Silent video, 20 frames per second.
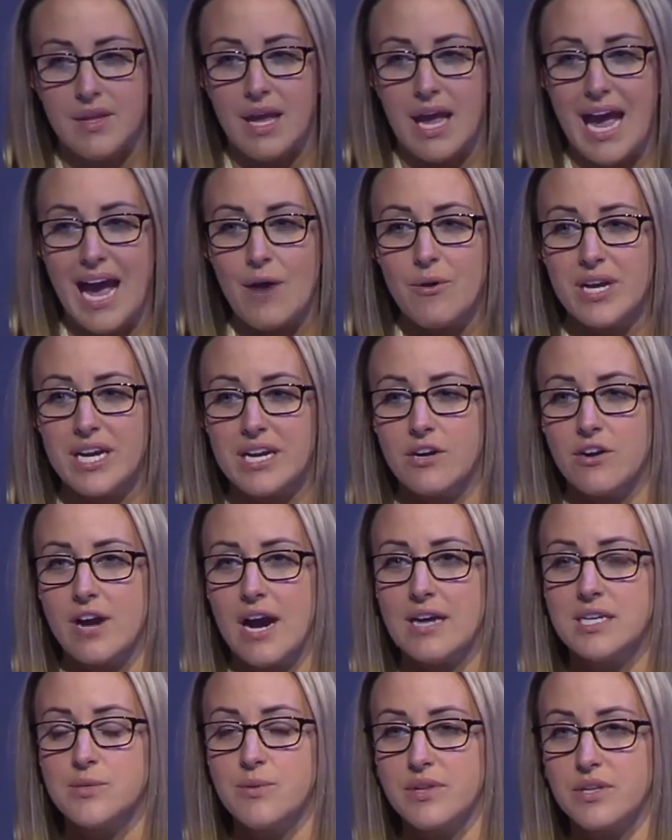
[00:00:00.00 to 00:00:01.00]
How it
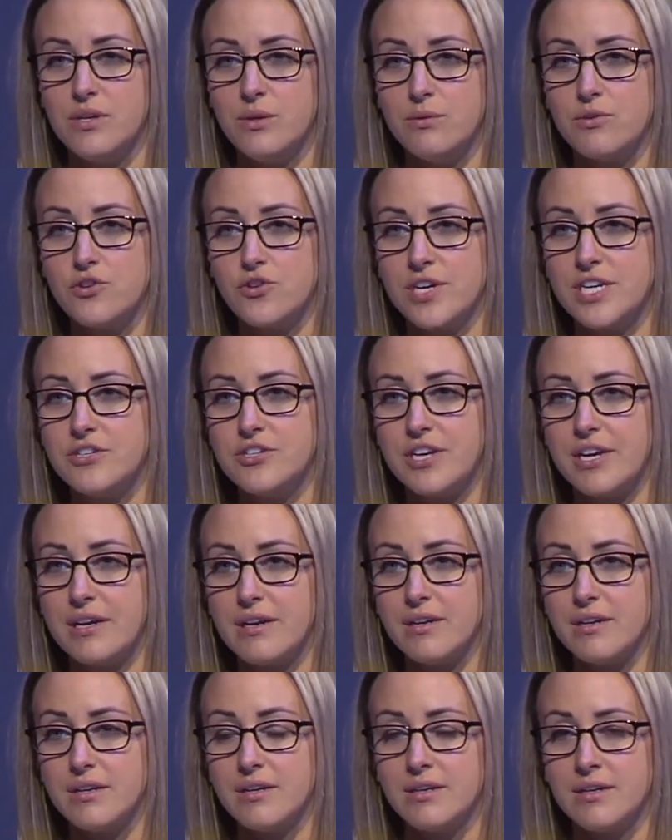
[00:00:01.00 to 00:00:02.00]
interacts with nutrition,
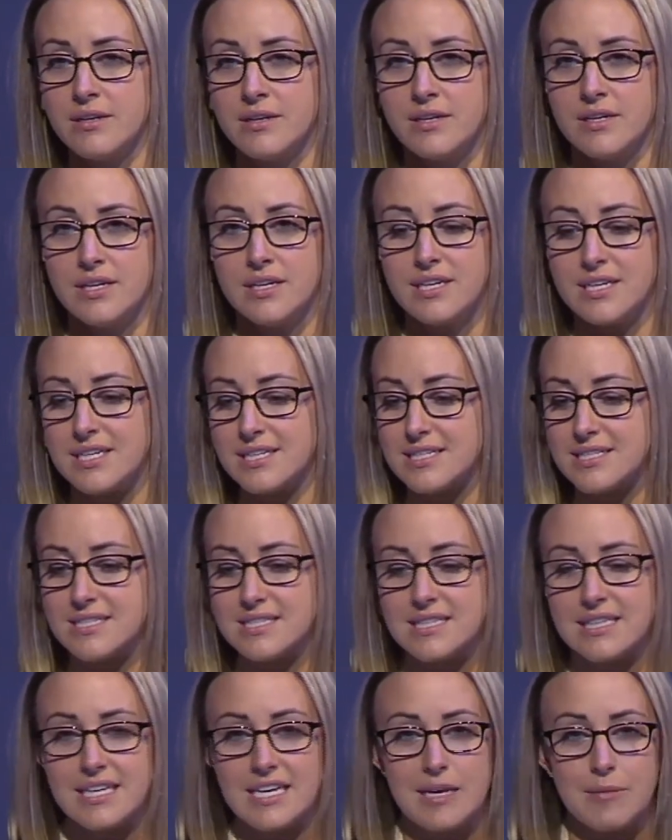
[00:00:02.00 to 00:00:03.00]

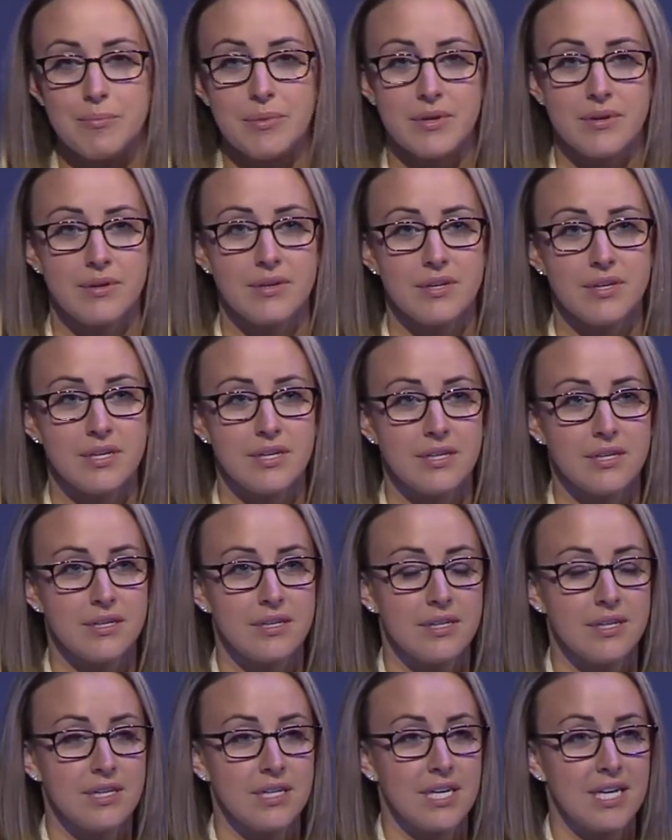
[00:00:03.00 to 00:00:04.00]
sleep,
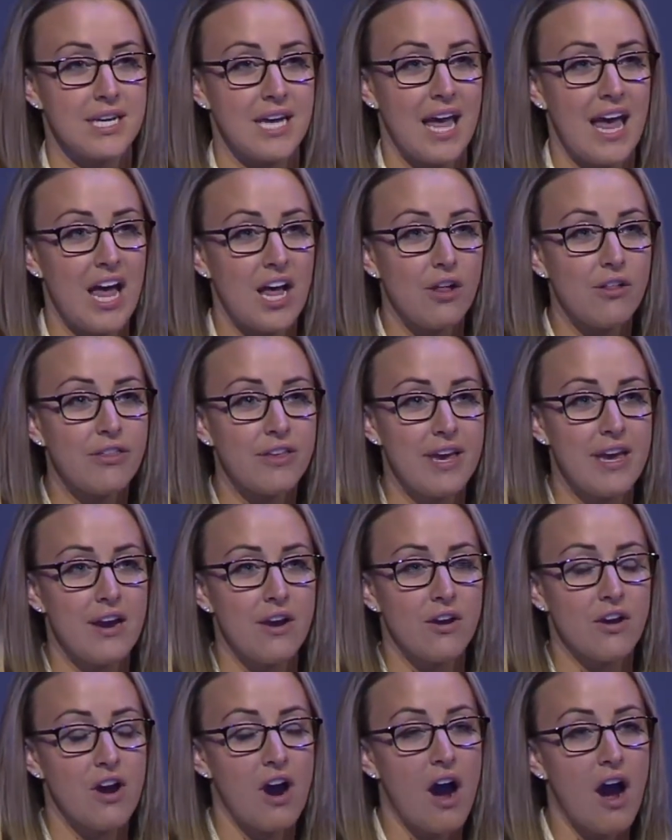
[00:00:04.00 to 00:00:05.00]

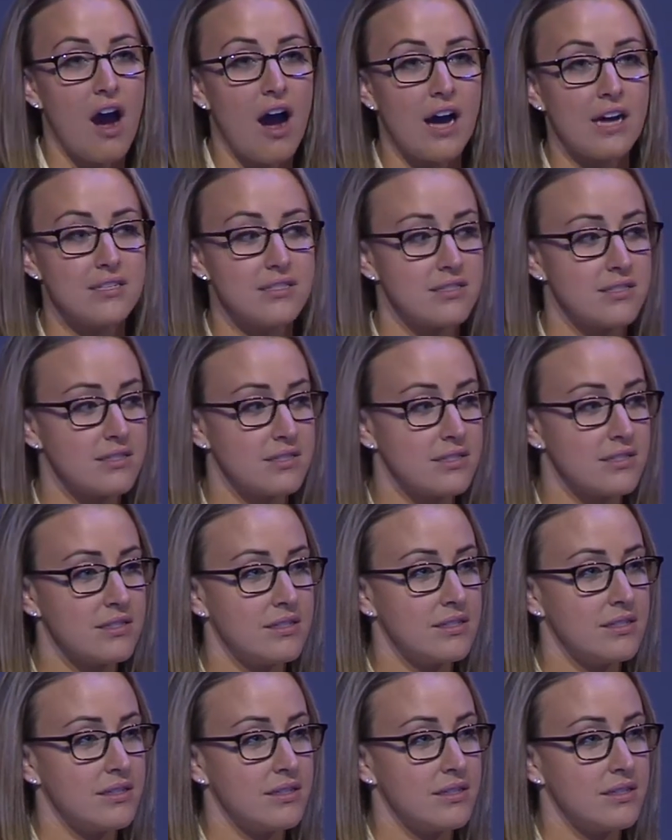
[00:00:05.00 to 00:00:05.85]
healthcare costs.